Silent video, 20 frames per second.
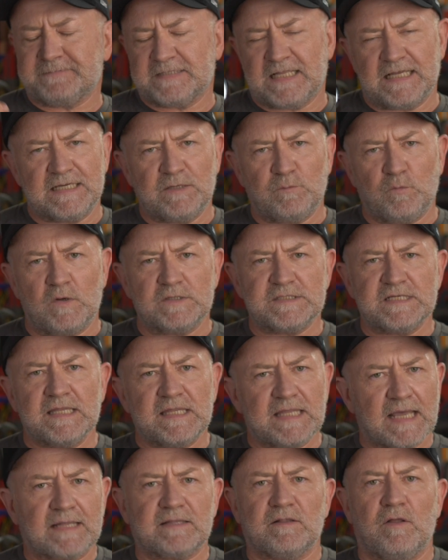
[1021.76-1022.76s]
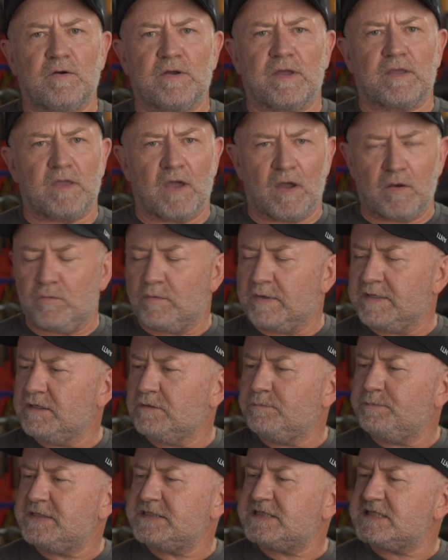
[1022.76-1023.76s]
Like, it wasn't that long ago when
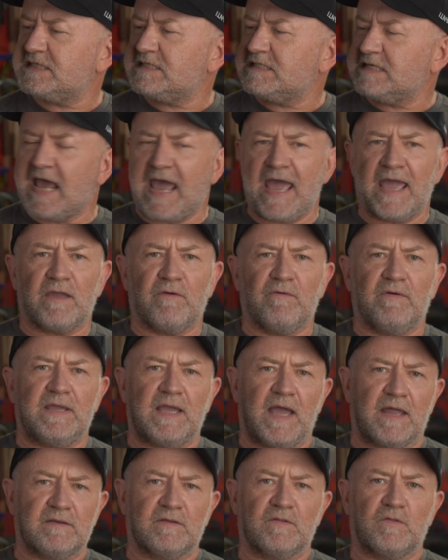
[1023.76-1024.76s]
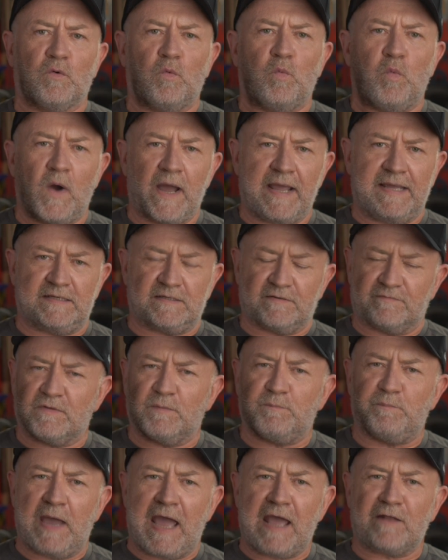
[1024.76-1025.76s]
you'd be staggering under the weight of the
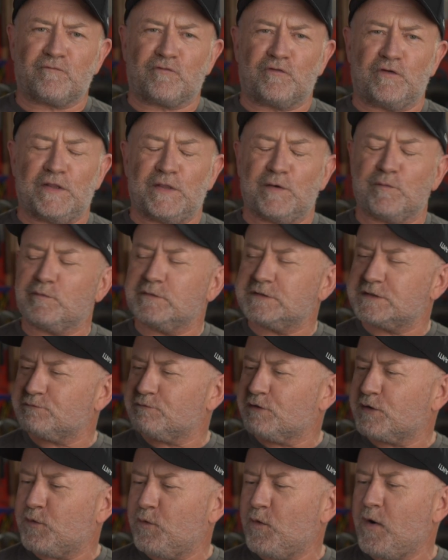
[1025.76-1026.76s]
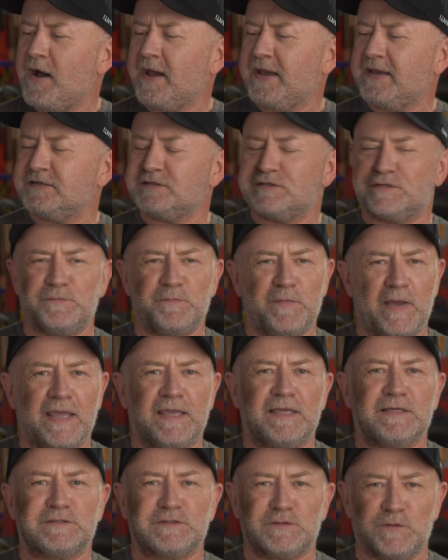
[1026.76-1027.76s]
battery that was required to
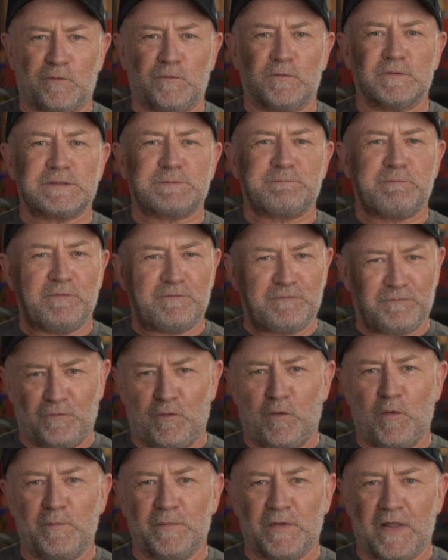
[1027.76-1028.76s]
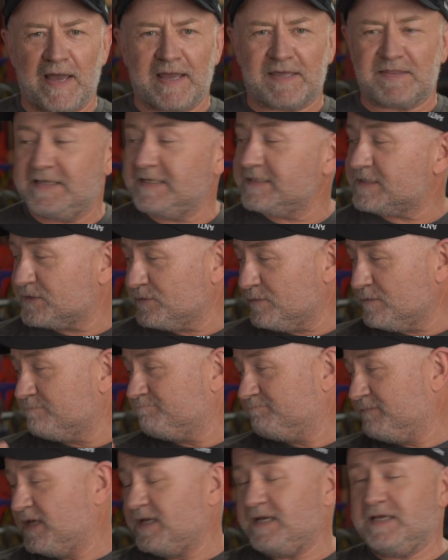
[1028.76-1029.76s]
make a torch perform like this
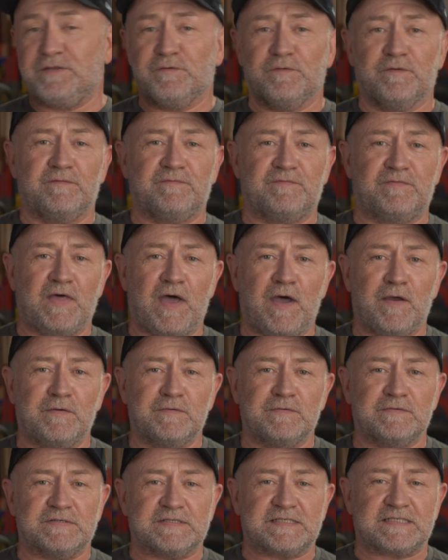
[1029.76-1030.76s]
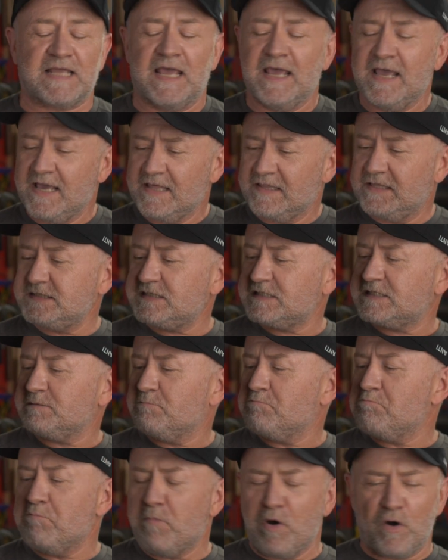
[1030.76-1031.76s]
or either of those. This
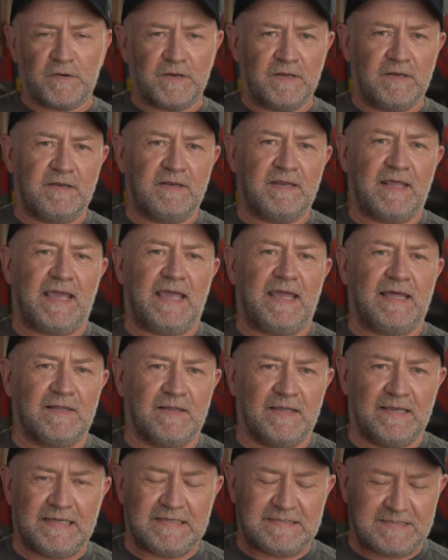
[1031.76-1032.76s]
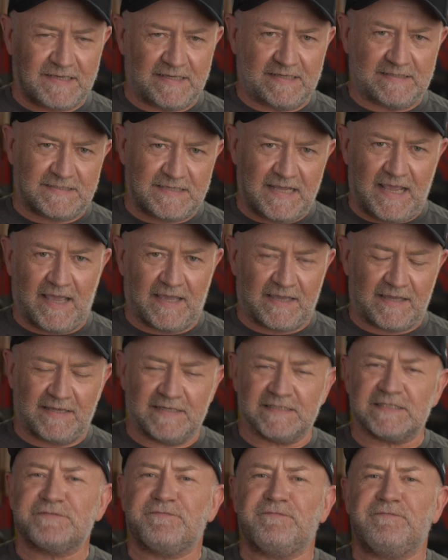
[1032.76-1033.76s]
modern LED tech
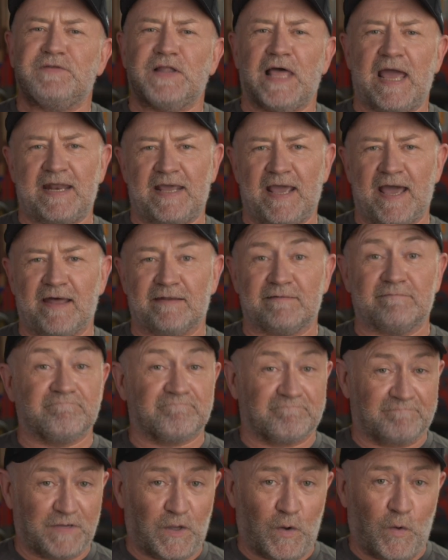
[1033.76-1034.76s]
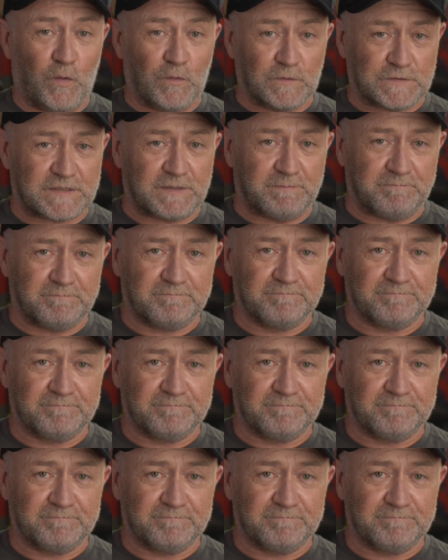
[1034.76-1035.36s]
is flat out awesome.